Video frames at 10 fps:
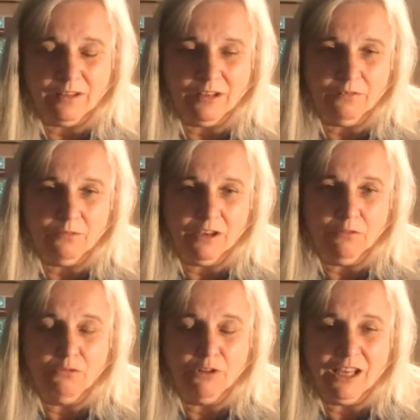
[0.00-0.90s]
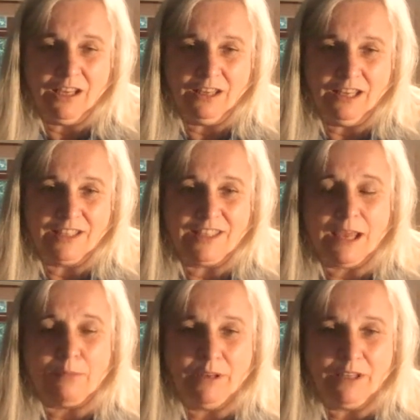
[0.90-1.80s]
it
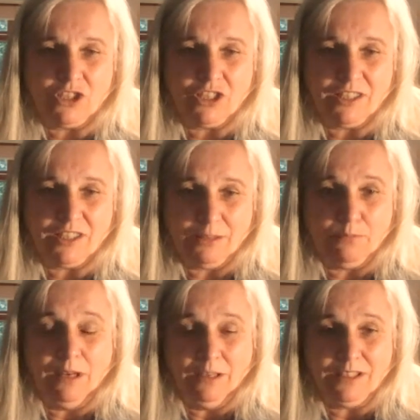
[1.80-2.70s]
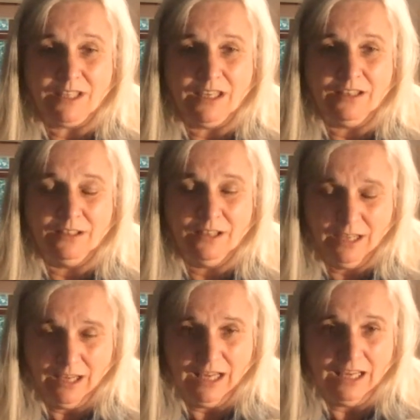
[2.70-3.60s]
re-establishes stability and
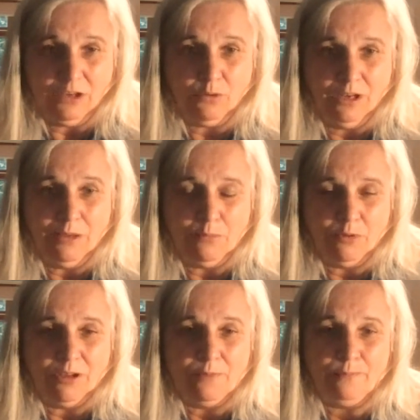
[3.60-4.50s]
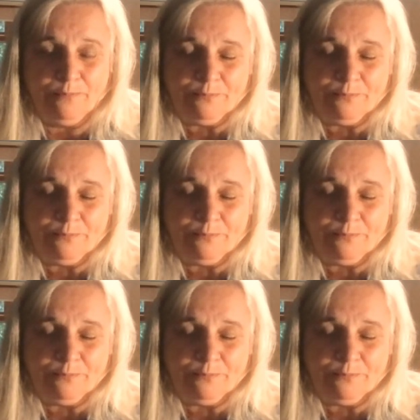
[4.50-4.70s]
equilibrium.